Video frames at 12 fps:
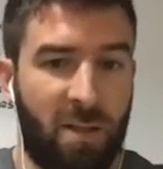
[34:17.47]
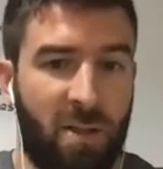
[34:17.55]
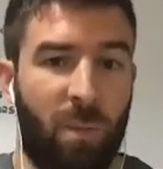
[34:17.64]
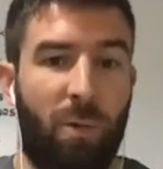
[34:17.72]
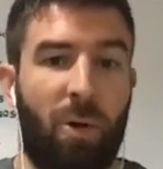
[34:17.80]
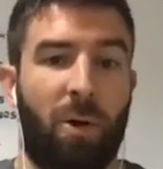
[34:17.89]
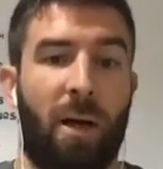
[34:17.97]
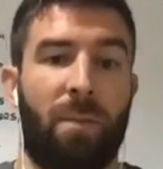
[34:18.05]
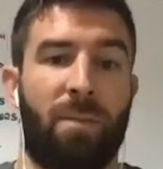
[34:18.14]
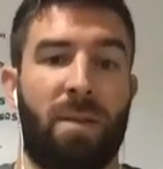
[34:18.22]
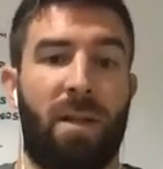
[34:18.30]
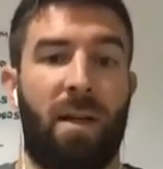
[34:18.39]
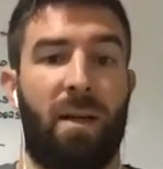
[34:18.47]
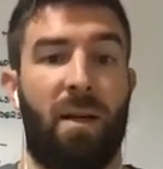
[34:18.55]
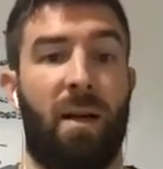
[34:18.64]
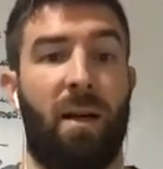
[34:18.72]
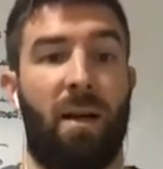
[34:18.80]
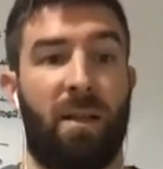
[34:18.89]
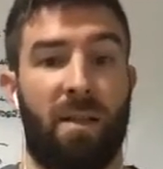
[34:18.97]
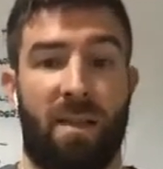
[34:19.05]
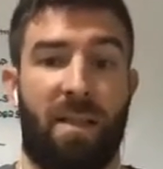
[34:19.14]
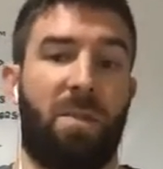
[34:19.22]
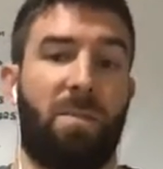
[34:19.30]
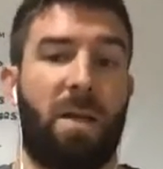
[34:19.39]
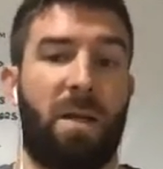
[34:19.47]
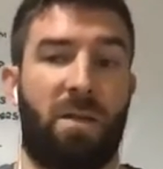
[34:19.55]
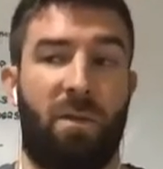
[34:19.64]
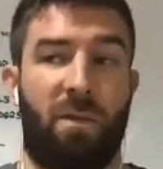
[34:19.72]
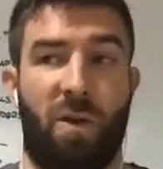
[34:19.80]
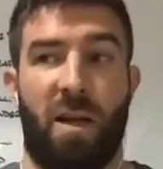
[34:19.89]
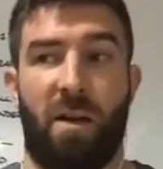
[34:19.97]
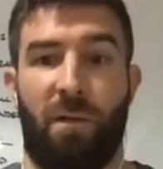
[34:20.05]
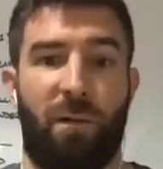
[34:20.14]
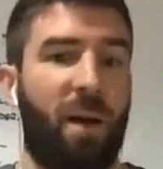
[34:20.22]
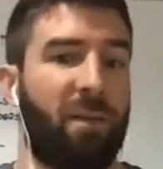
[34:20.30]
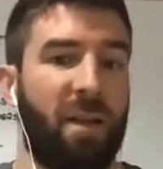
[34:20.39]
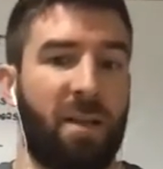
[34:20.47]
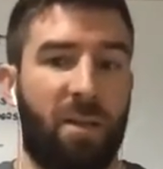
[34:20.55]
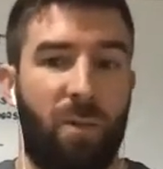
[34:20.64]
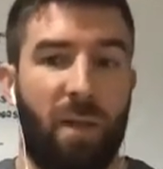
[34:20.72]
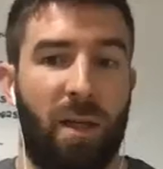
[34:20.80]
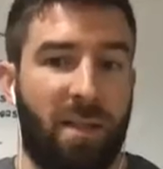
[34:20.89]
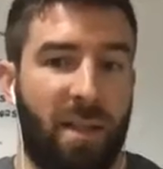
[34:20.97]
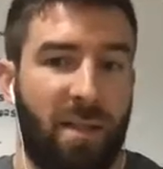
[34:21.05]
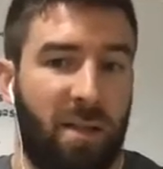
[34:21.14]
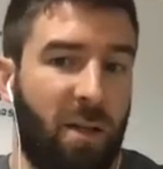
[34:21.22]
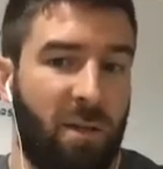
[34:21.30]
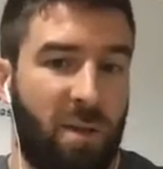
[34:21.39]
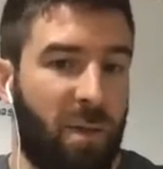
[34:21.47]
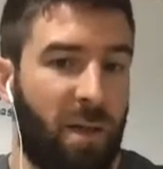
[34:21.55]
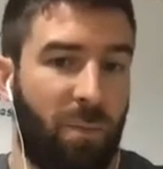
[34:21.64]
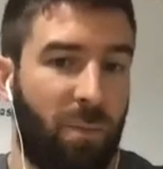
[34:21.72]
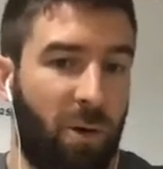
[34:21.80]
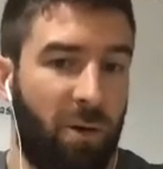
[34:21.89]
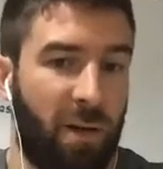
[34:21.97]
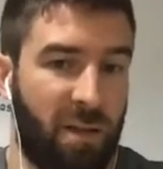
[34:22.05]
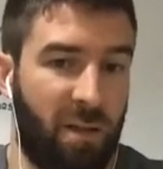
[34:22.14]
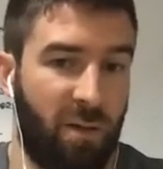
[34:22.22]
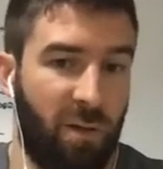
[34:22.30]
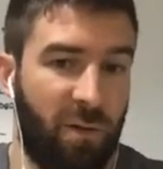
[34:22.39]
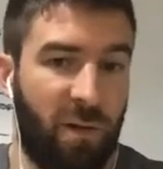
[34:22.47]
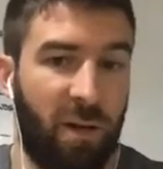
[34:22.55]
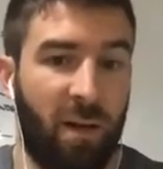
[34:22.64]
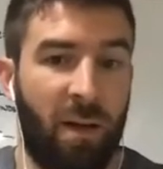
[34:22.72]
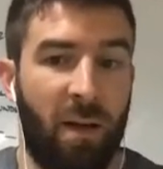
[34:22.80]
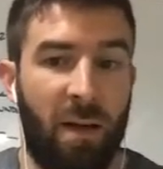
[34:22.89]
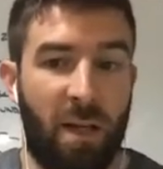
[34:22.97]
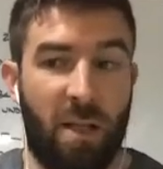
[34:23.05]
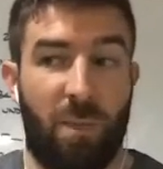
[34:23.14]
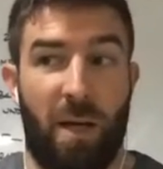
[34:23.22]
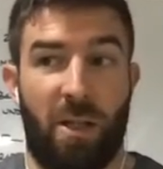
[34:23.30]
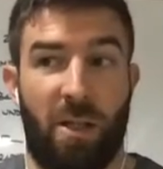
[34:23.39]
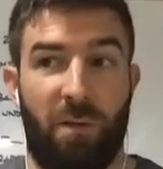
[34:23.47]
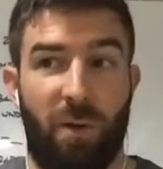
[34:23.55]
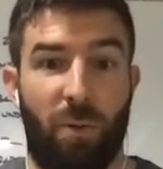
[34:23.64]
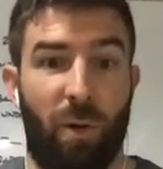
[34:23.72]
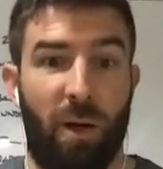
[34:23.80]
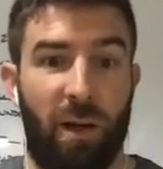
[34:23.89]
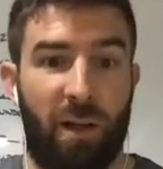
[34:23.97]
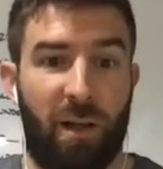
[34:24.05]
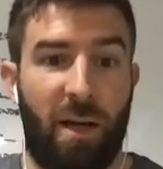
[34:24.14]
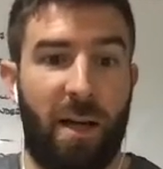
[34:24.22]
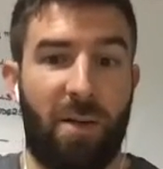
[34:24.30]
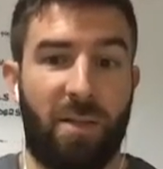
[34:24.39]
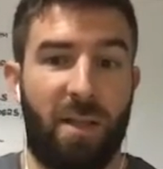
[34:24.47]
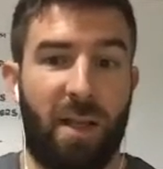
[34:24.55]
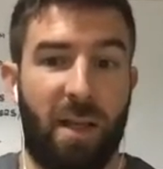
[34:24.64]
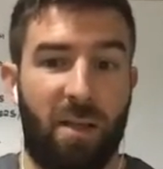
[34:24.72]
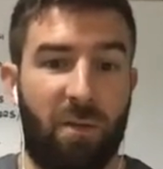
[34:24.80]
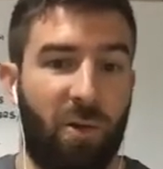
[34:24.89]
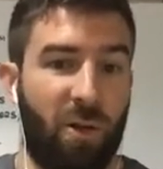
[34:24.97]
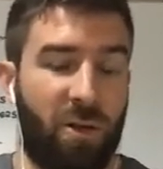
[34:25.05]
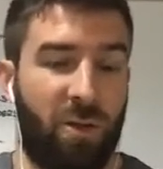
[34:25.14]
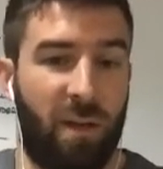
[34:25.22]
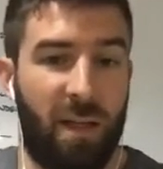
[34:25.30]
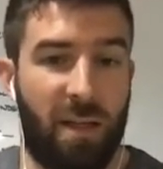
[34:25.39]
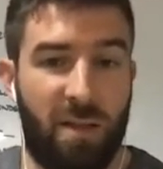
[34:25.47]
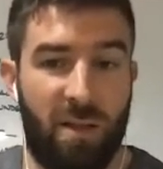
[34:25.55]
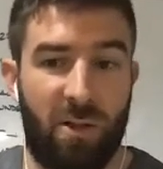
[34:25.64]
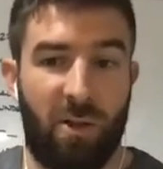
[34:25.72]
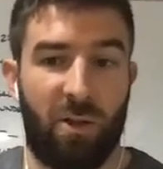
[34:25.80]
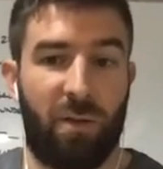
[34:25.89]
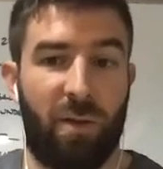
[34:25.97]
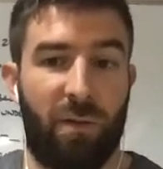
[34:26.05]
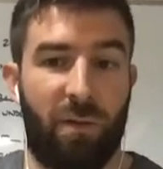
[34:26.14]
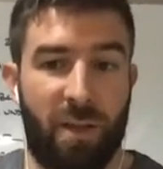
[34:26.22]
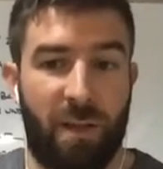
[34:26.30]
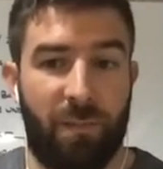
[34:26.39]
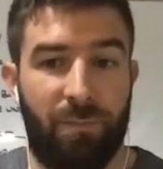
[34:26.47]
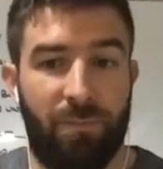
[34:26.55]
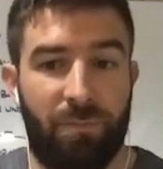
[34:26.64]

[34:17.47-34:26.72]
So programs that are 60 minutes of training 5 days a week. That's enough to make progress in CrossFit, especially if you work 9 hours a day and you've got 2 kids and you're not doing it full time.